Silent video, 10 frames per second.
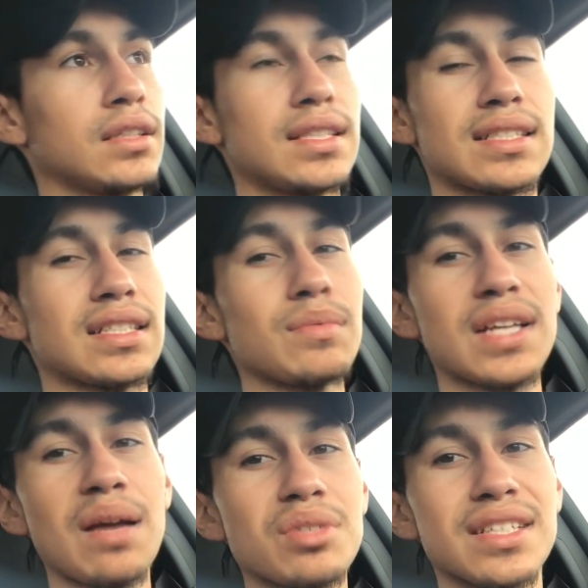
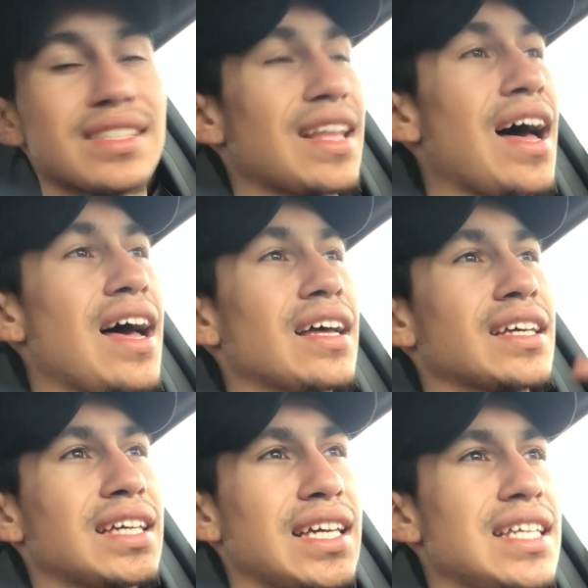sometimes it's not
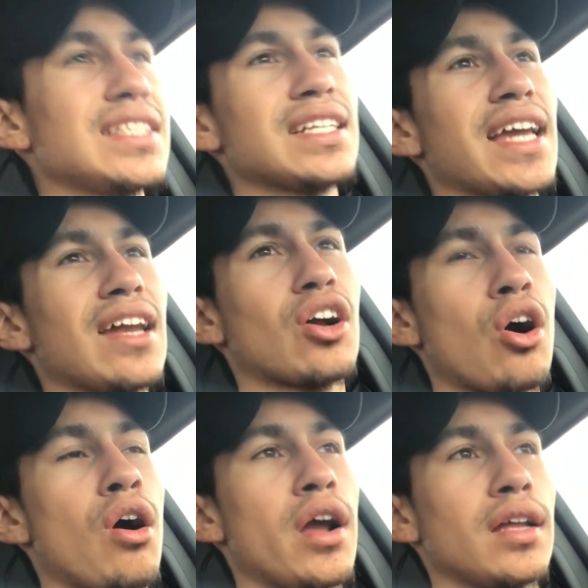easy to get a
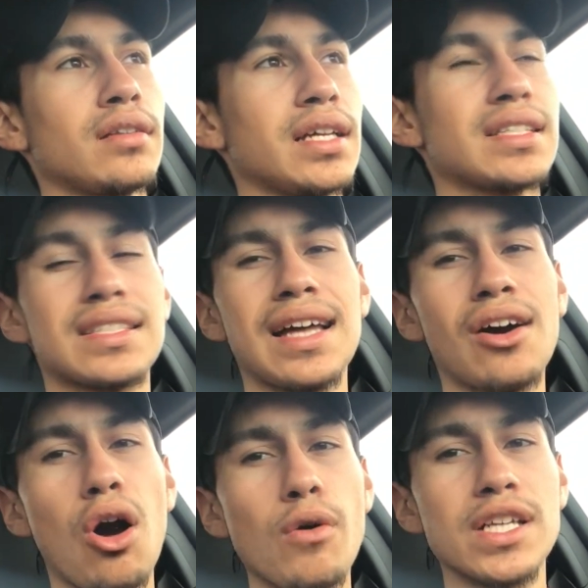car, and it's
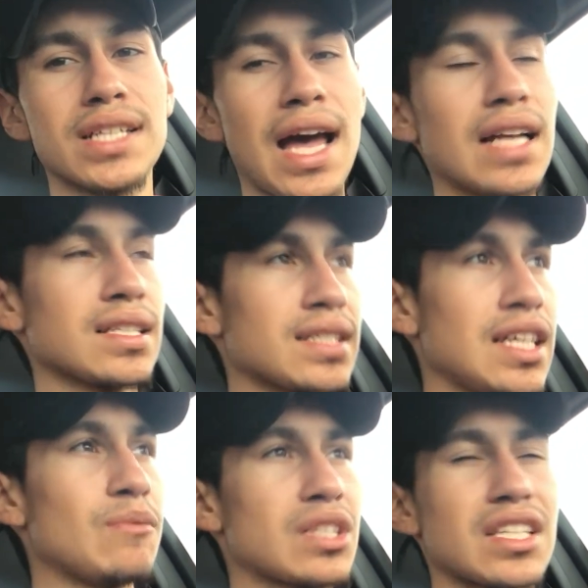not always as it
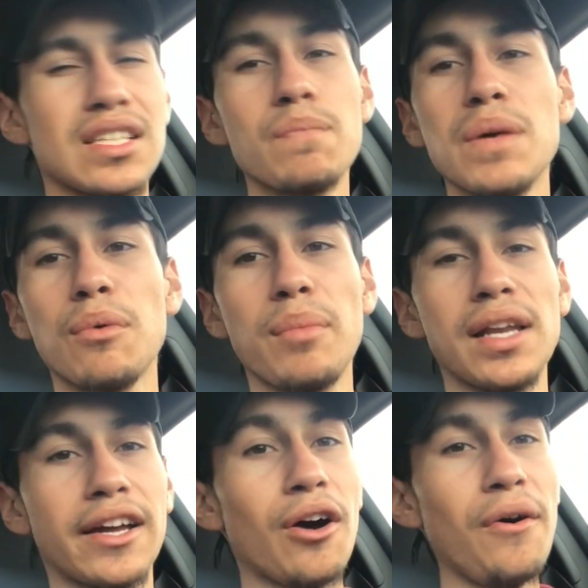seems, because some people be
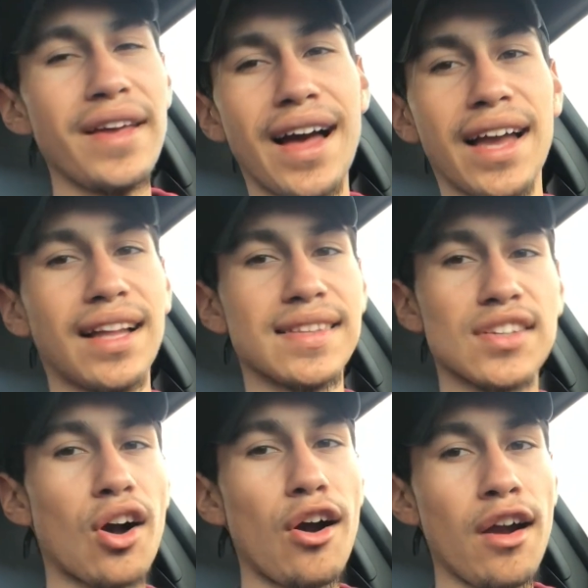like, oh yeah, I got
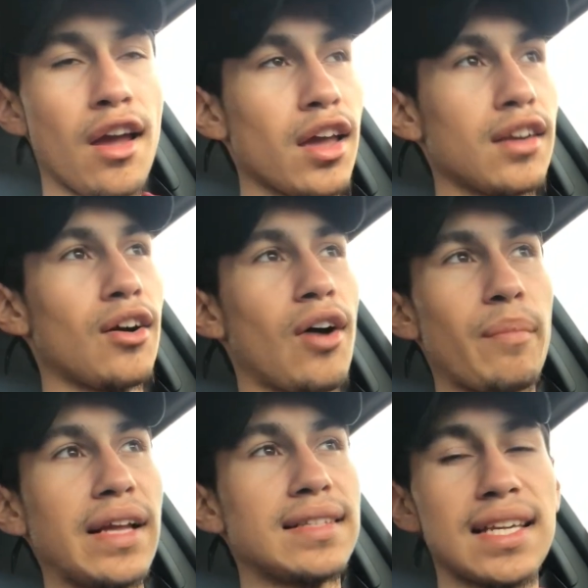this car,
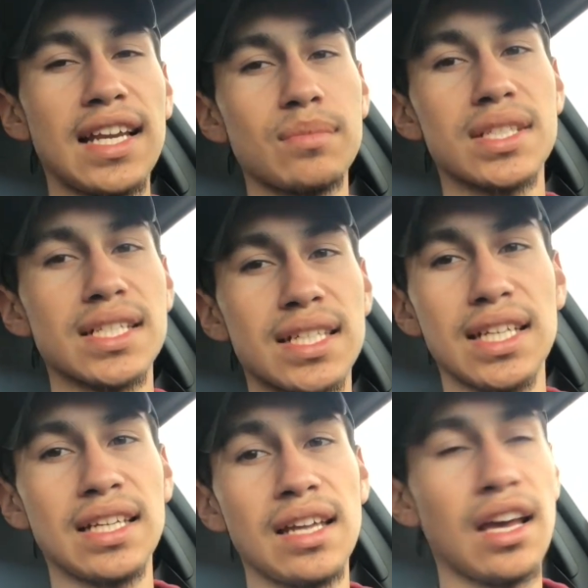I'm 18, I'm
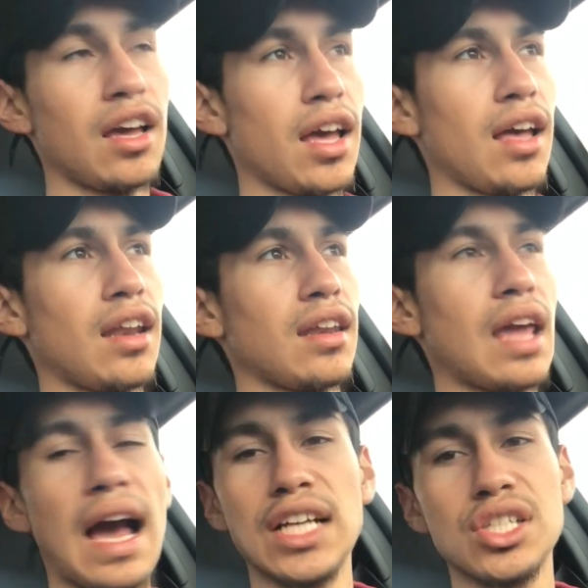16, and
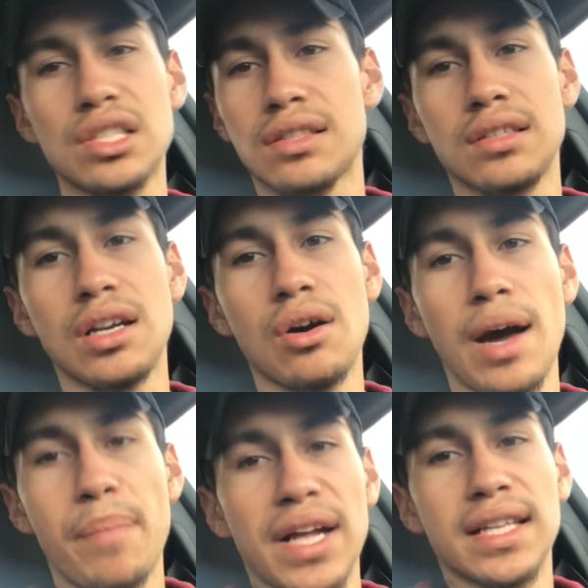yeah, I just
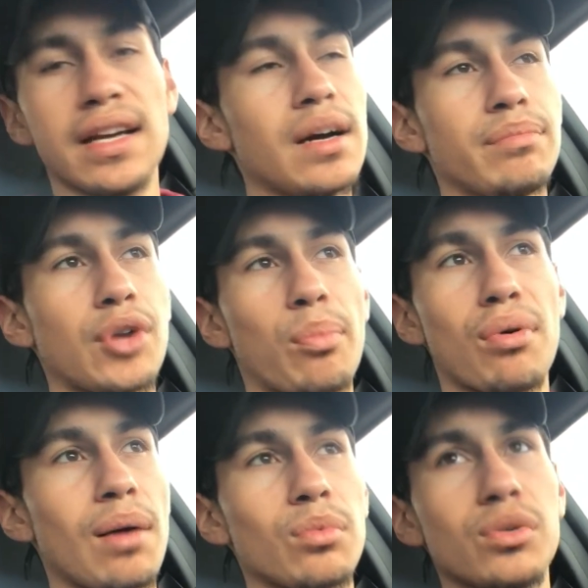I picked it up, no
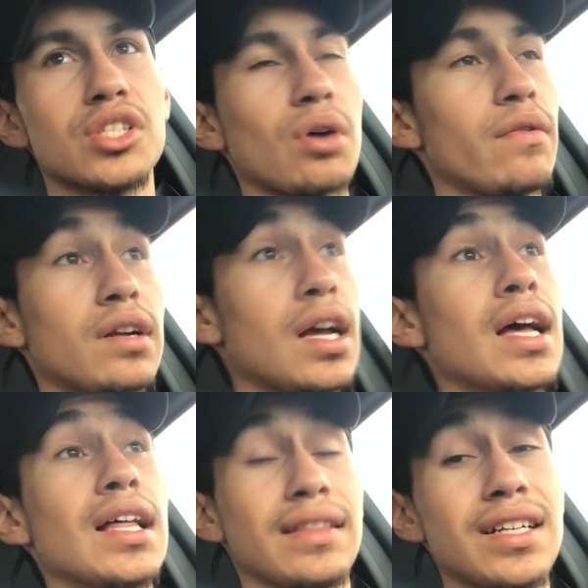problem whatsoever.
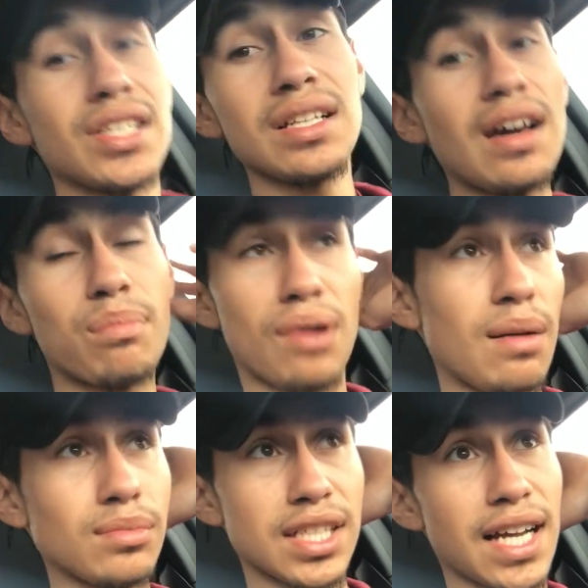there's a lot of
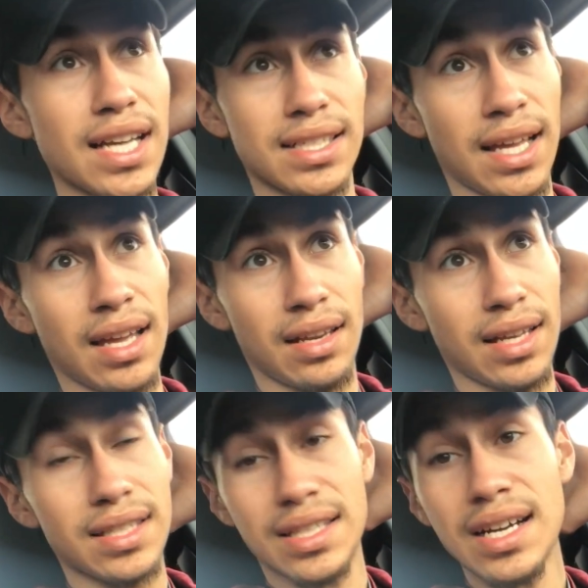problems, you guys, and
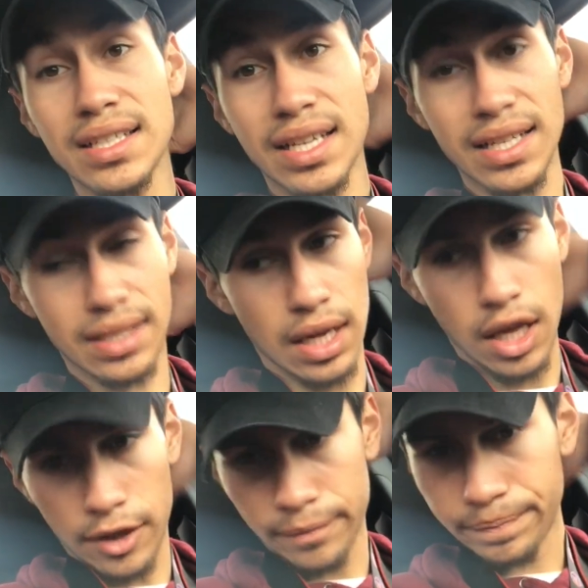it sucks because,
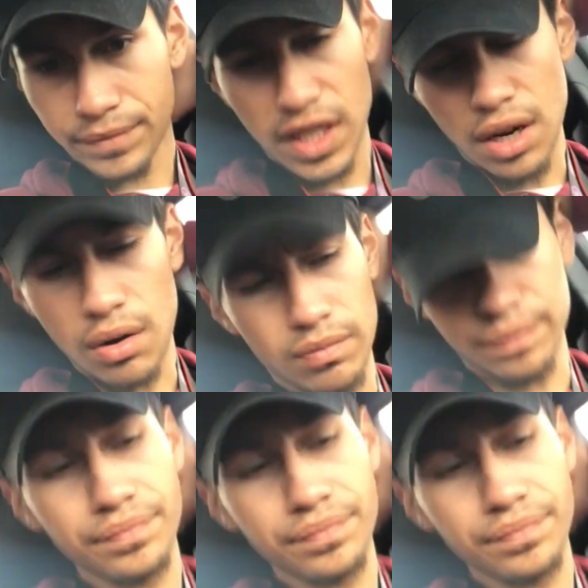you know,